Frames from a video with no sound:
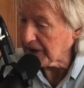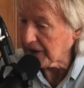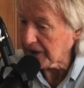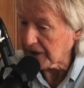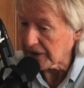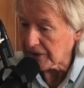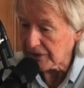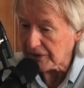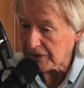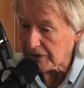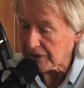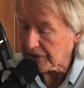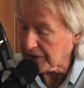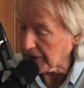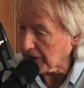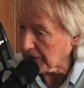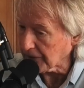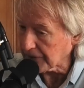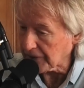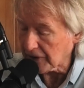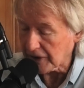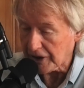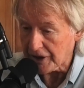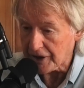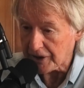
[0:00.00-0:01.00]
"Ian,
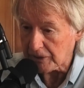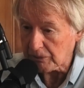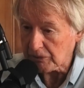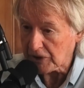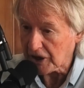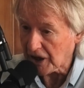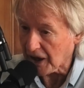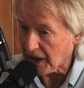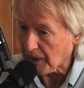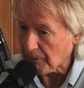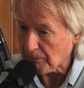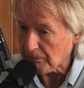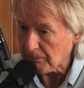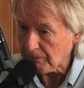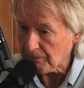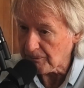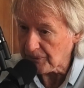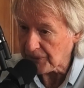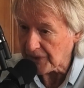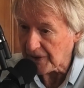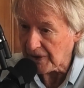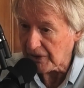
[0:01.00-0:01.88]
don't let him come.